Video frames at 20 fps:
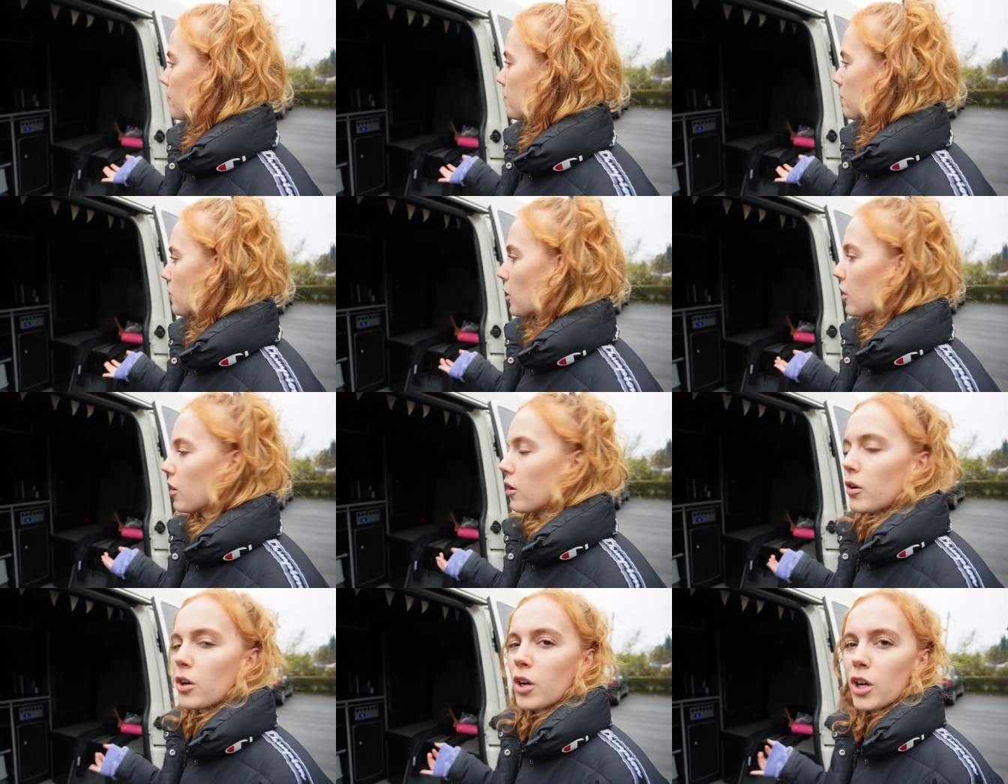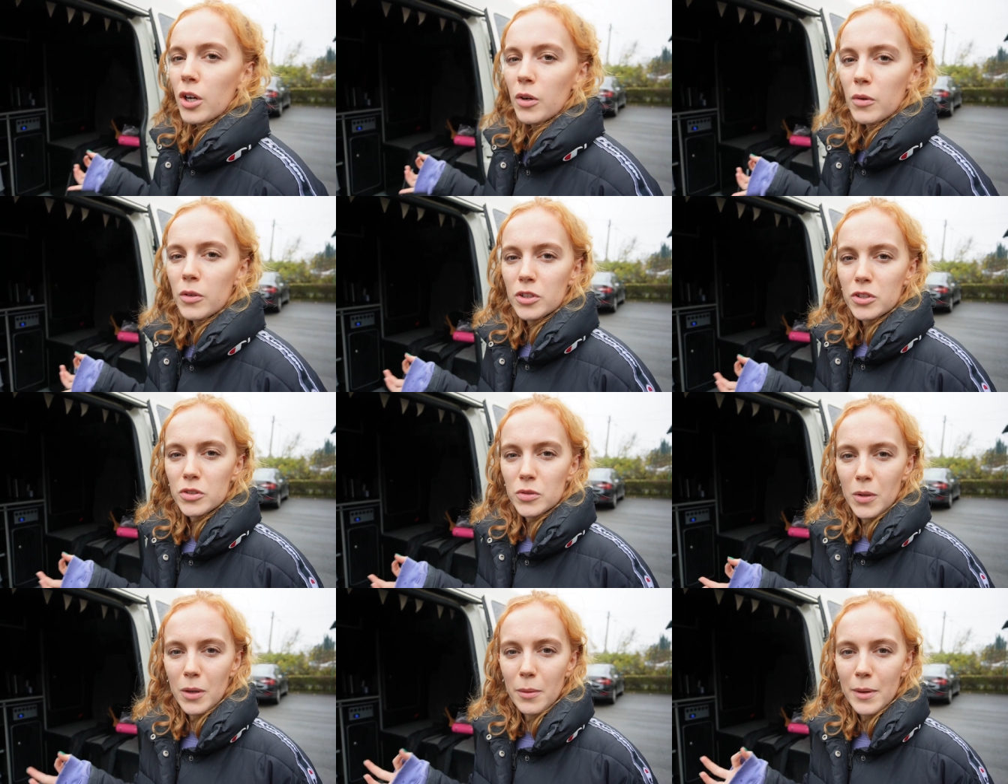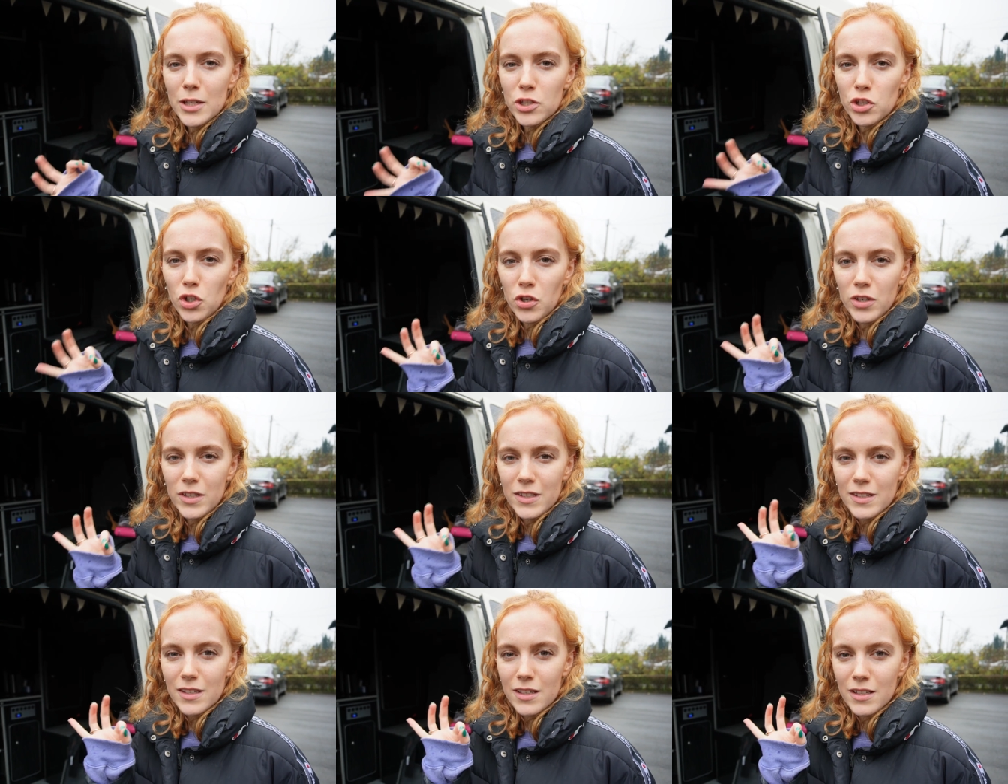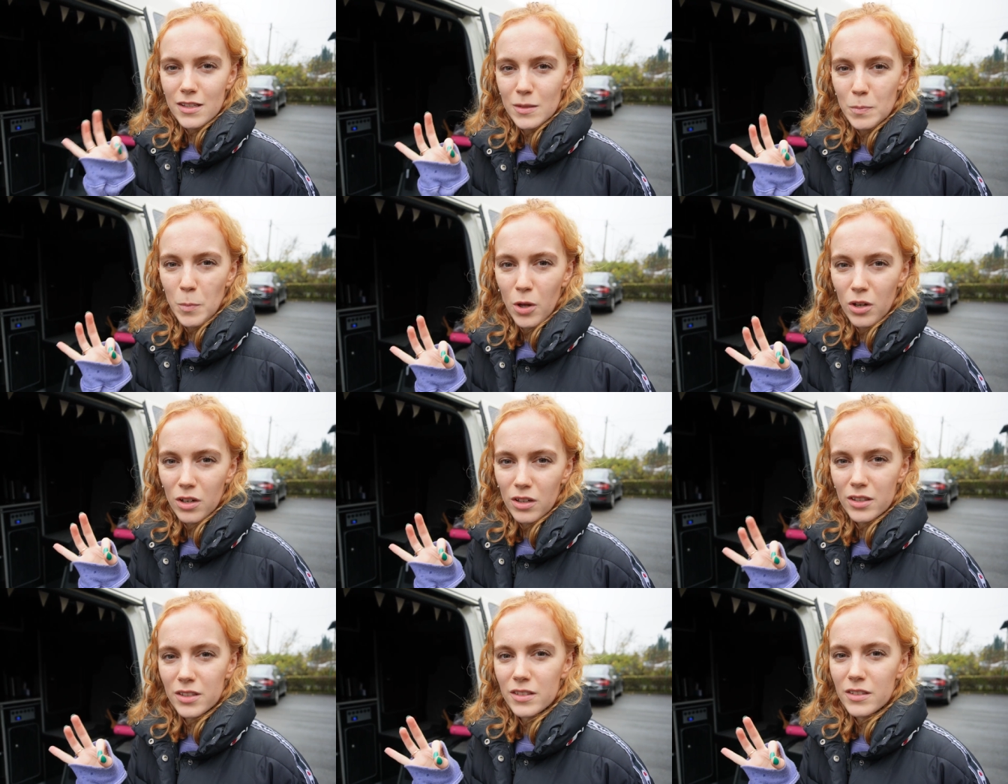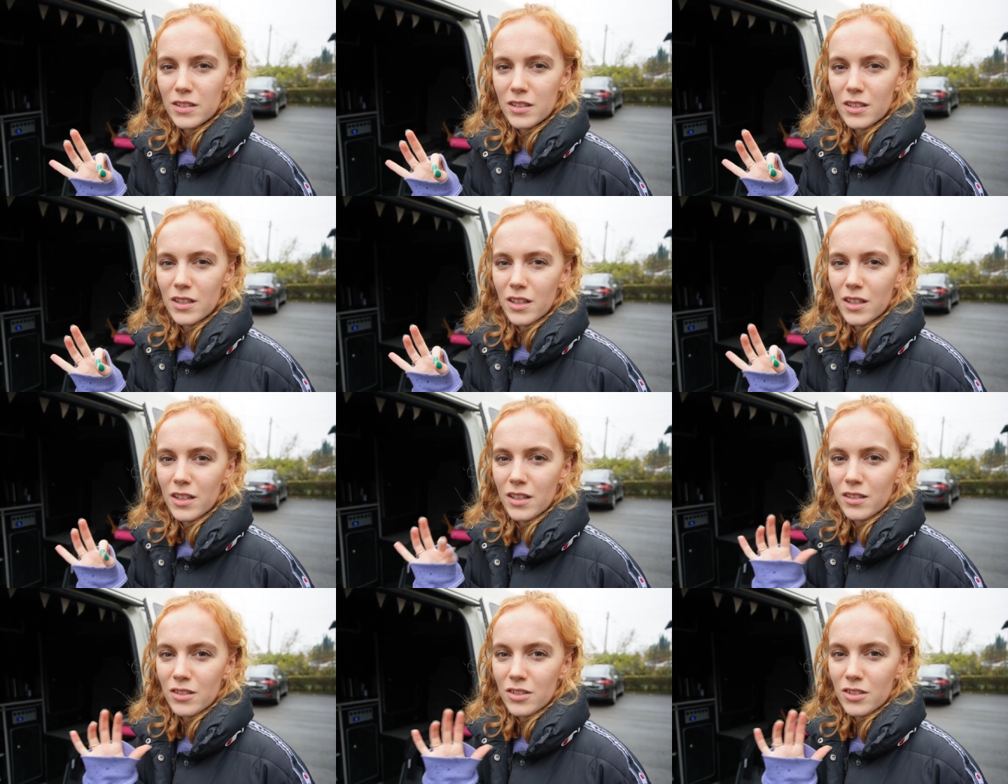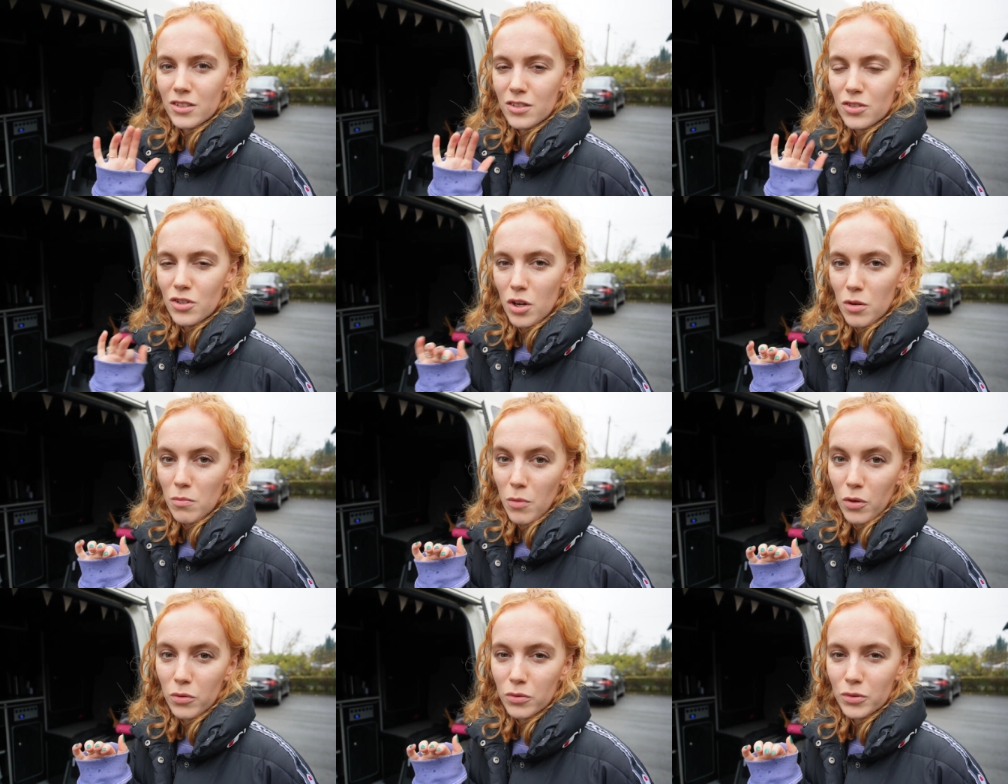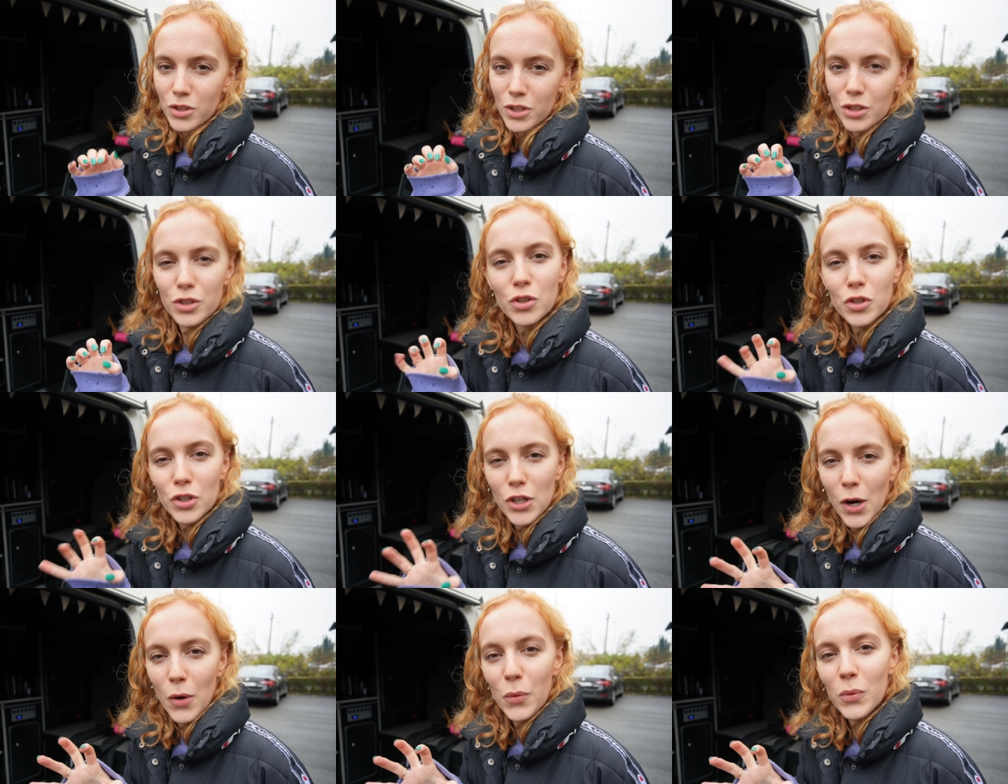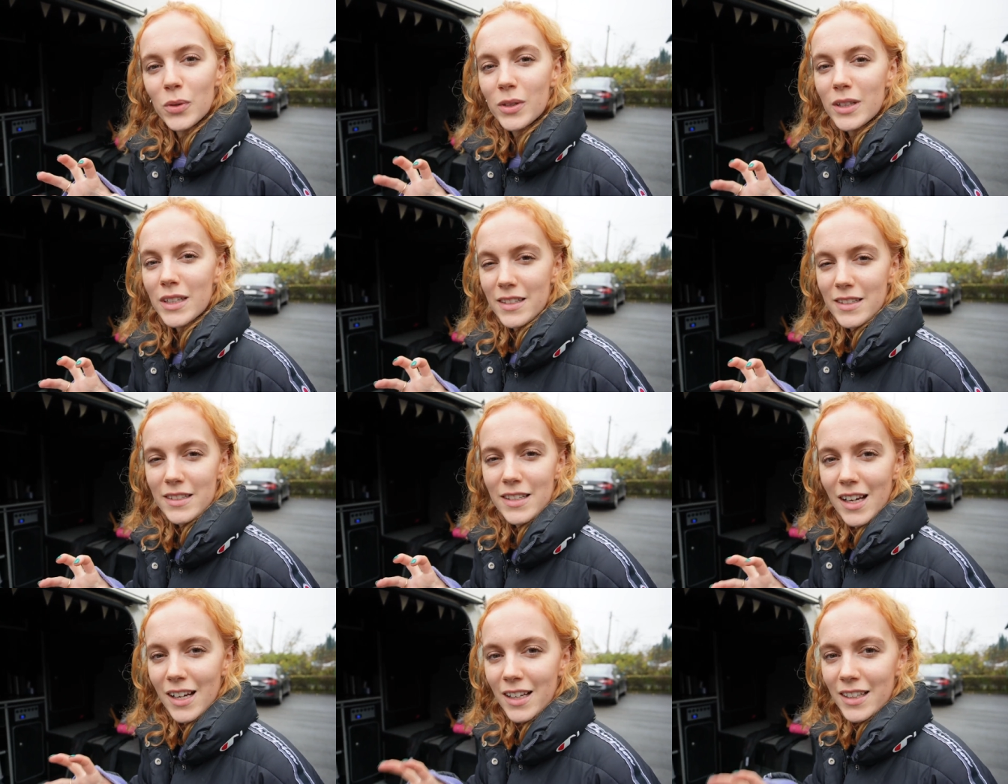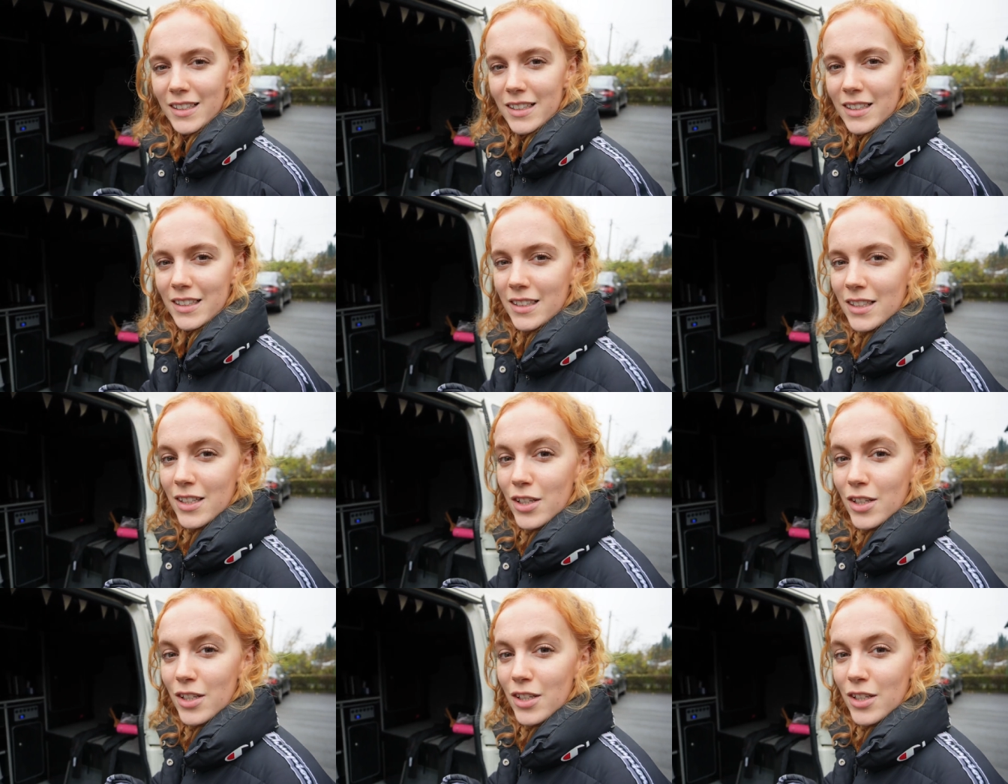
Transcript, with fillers: but we just want to make sure it's spotless and no mould can grow inside.